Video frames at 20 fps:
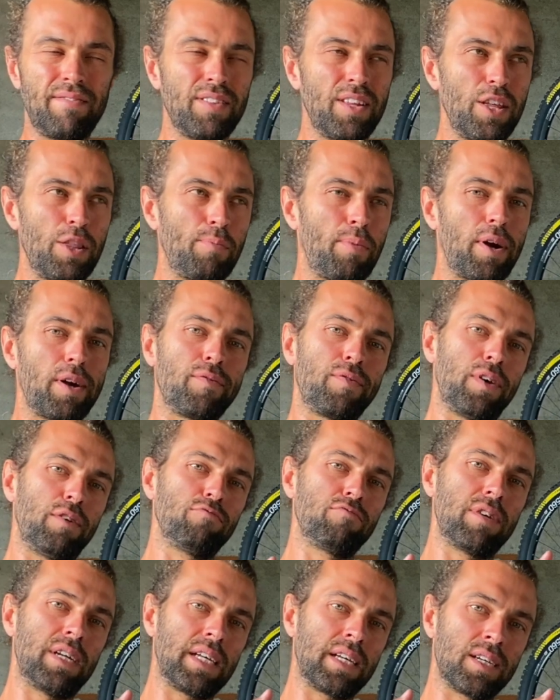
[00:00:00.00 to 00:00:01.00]
though the bike felt
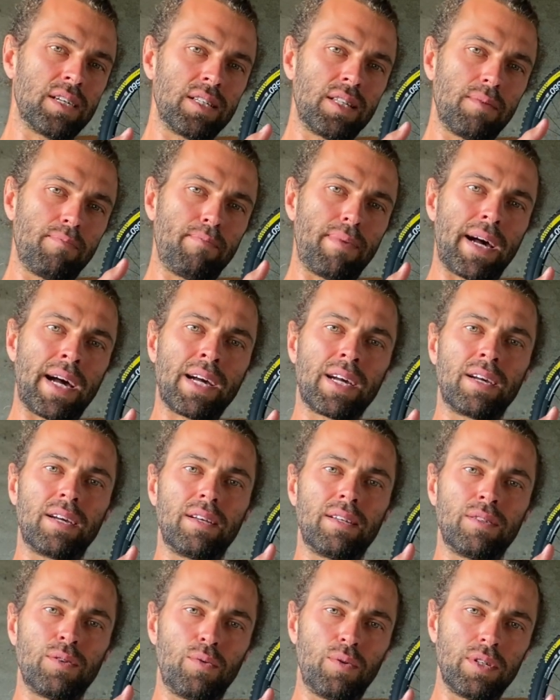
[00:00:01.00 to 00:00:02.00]
really good, the back
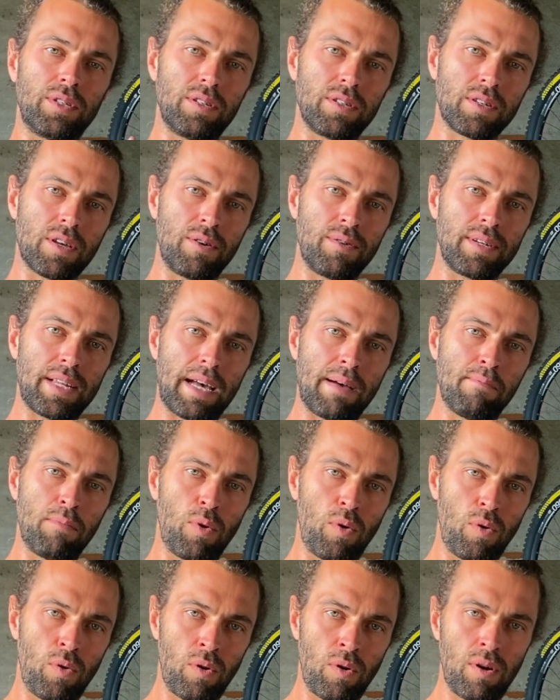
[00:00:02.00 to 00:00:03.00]
is always just going down
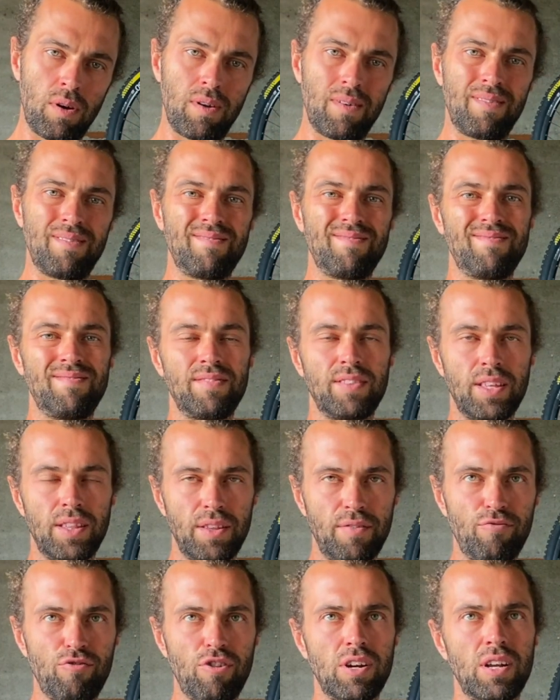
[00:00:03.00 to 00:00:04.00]
more than the
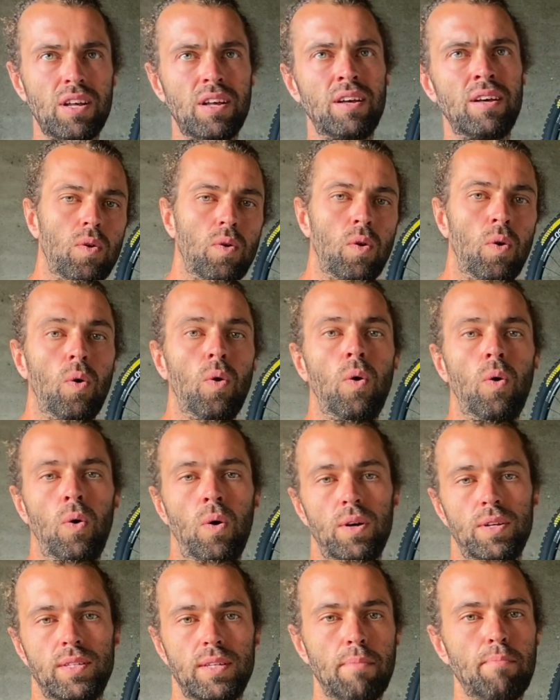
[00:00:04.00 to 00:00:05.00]
front.
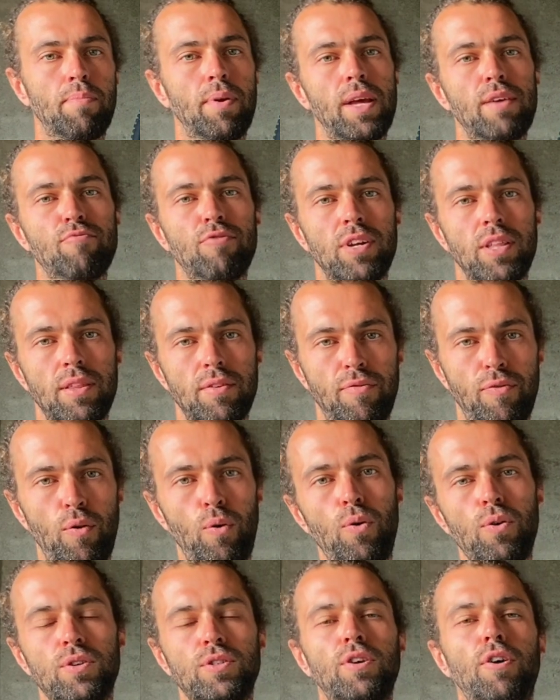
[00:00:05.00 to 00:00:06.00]
Or simply running the
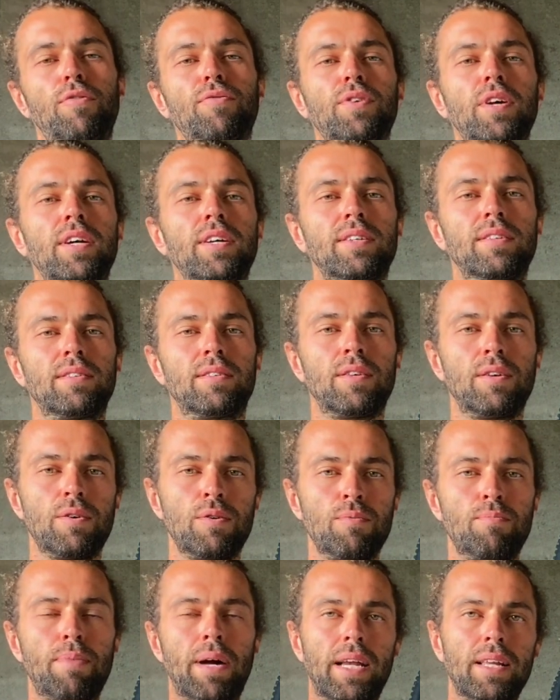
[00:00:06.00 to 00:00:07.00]
fork softer to
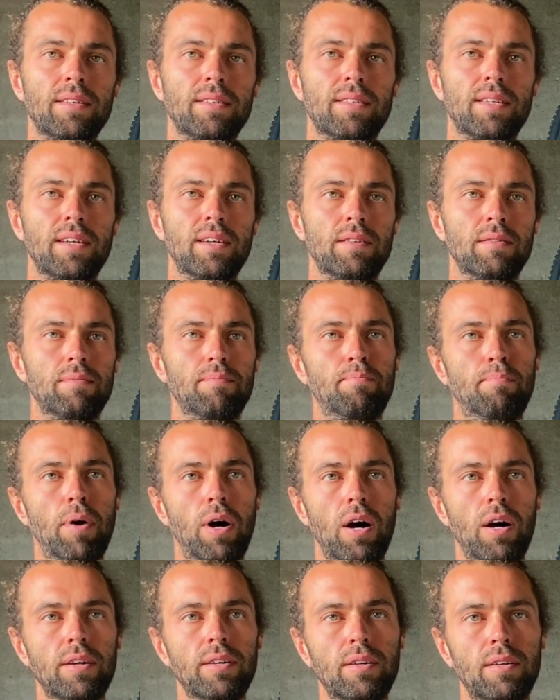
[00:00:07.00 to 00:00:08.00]
balance it.
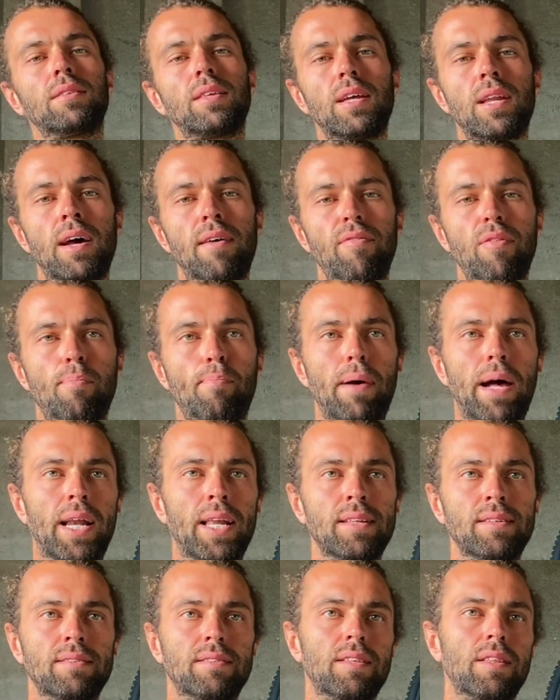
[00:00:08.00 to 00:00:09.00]
But did have the
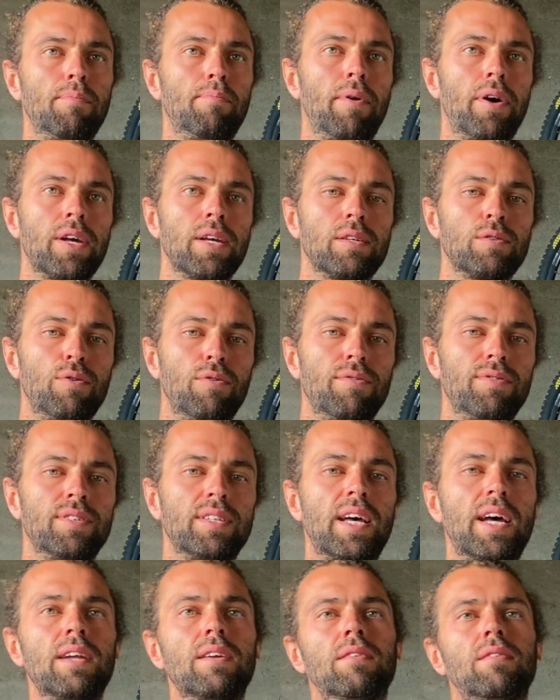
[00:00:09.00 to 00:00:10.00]
balance of the bike sort of
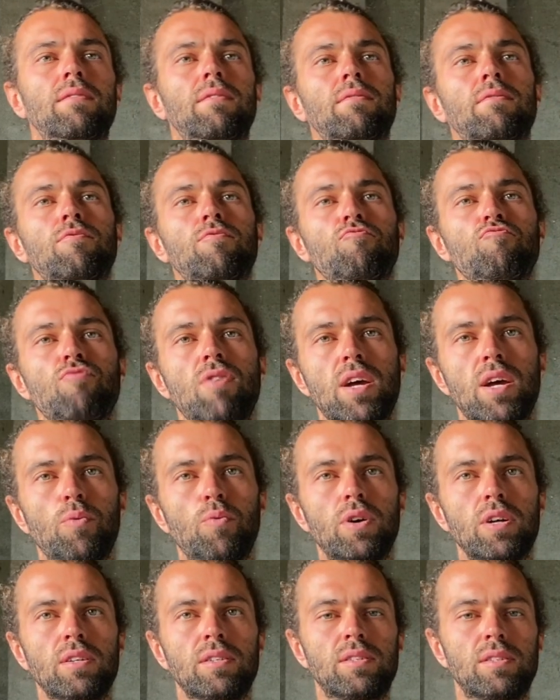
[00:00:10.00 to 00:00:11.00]
set
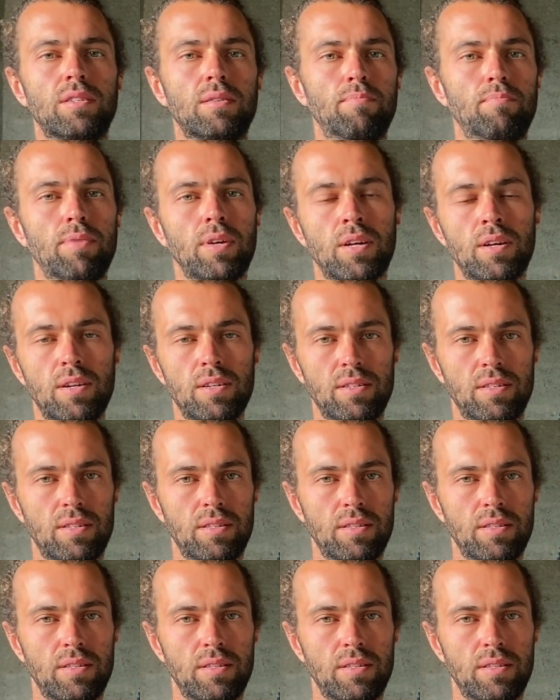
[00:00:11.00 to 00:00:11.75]
rearwards because